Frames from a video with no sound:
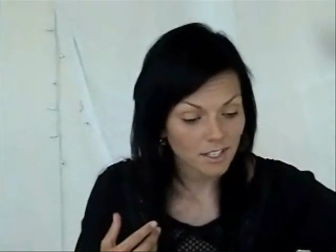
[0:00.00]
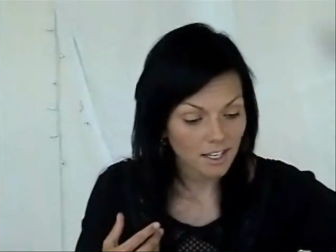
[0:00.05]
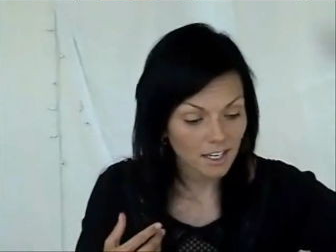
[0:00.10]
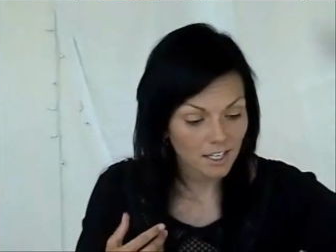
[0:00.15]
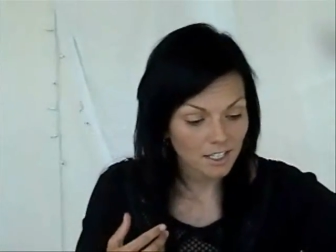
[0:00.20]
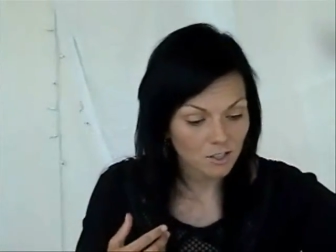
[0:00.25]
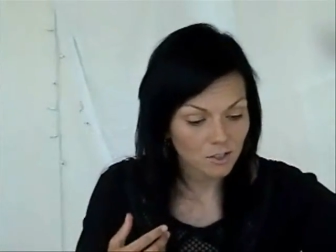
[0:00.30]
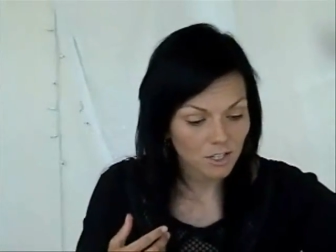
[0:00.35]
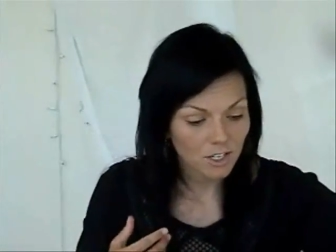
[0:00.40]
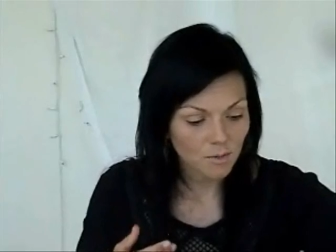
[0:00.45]

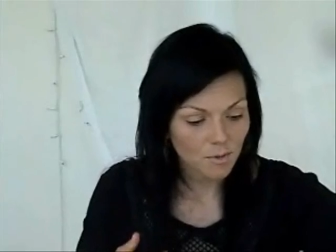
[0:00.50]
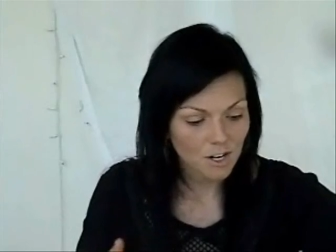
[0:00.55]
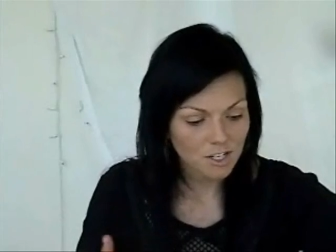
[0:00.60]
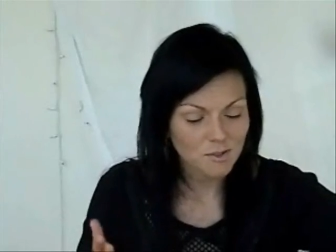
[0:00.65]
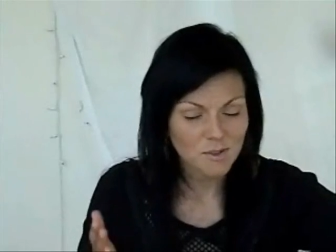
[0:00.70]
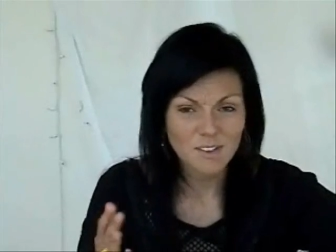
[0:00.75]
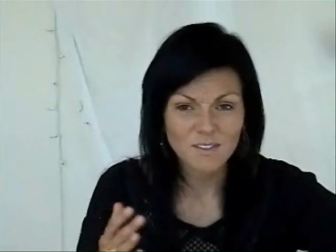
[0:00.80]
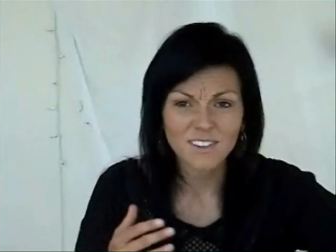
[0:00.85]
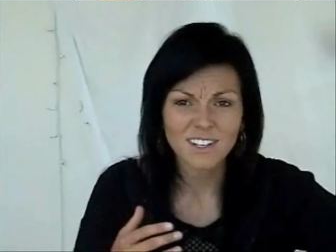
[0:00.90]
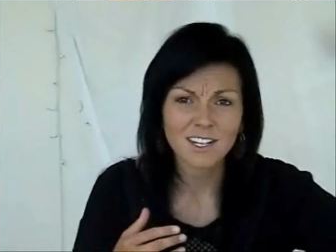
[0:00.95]
and you can
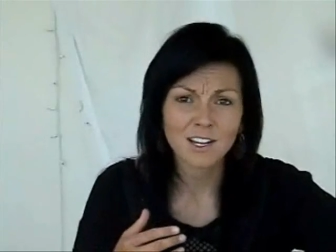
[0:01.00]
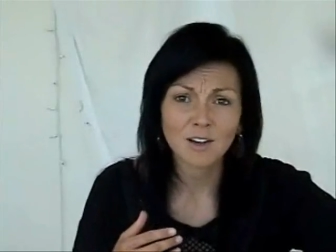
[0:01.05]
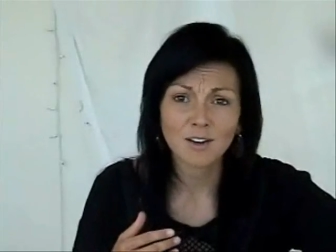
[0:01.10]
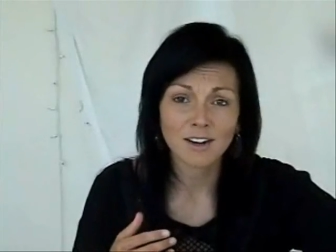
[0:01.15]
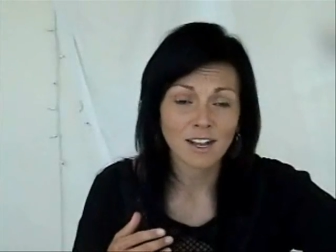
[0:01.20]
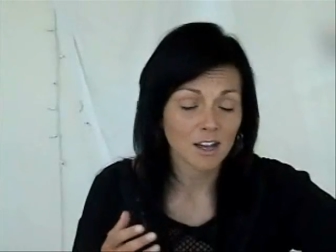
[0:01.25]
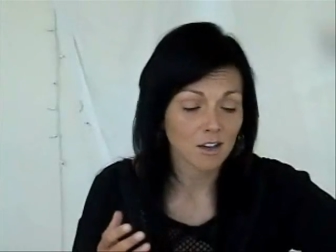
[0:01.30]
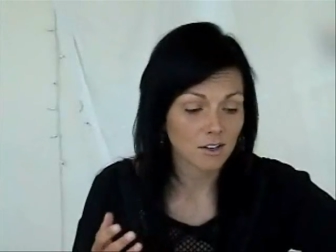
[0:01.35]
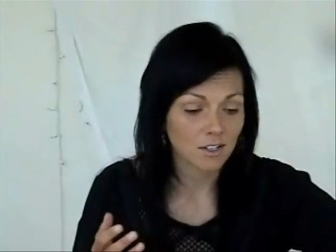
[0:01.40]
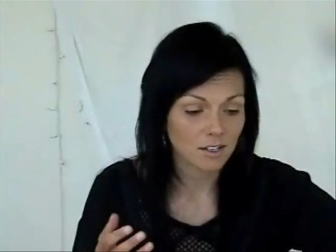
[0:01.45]
watch my video
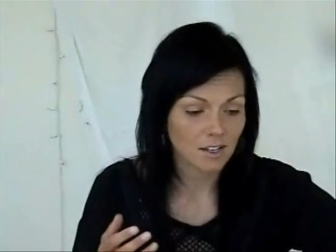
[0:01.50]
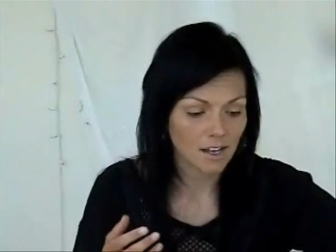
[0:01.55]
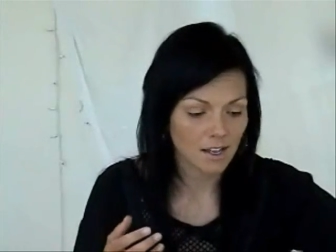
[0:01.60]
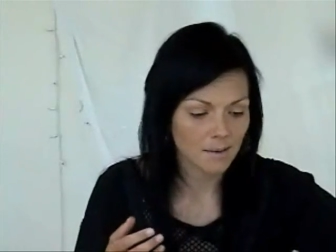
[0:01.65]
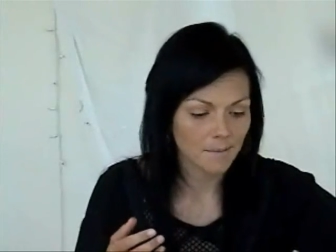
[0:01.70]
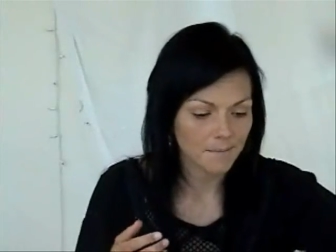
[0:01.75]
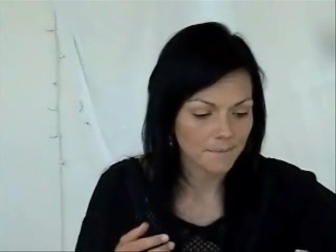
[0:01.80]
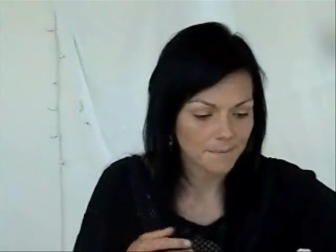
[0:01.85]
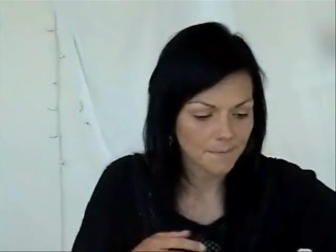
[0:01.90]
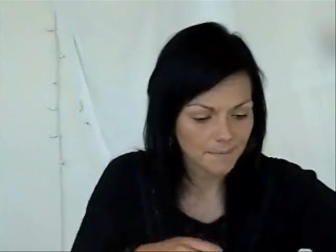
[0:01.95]
on how to,
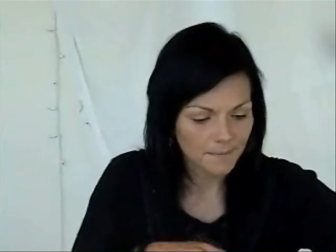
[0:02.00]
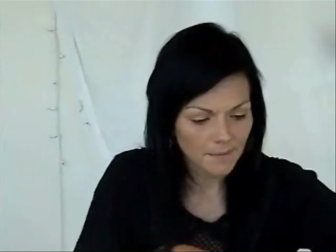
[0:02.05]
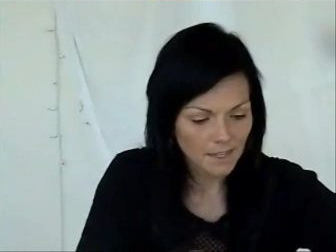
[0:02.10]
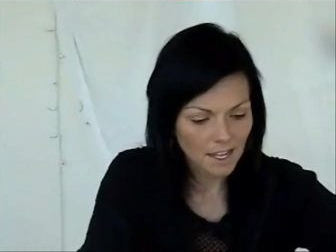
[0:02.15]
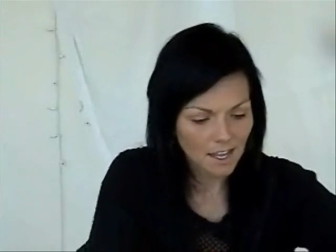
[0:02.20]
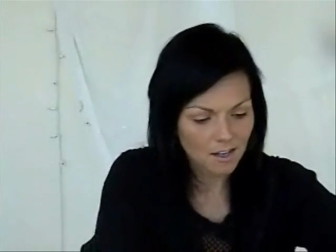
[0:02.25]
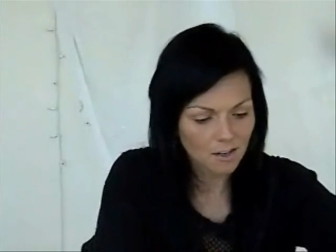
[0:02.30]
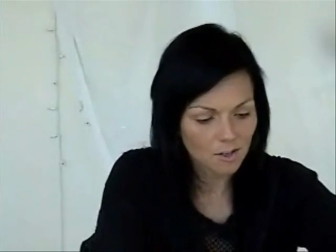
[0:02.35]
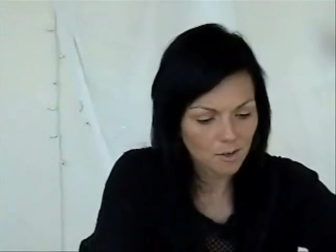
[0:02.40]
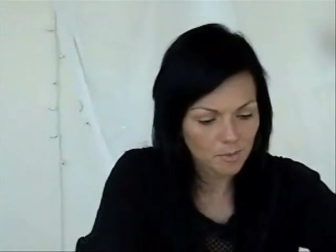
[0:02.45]
um,
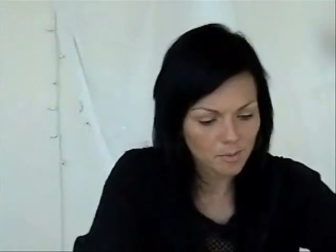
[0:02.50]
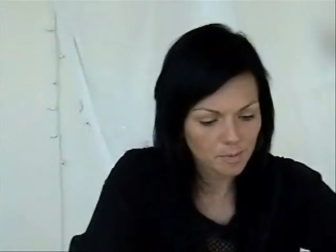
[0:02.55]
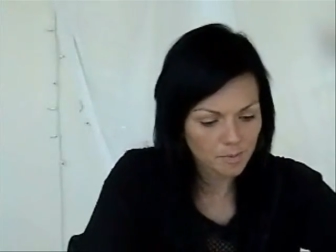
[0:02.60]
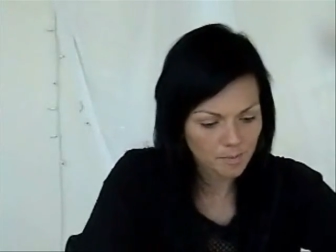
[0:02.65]
how to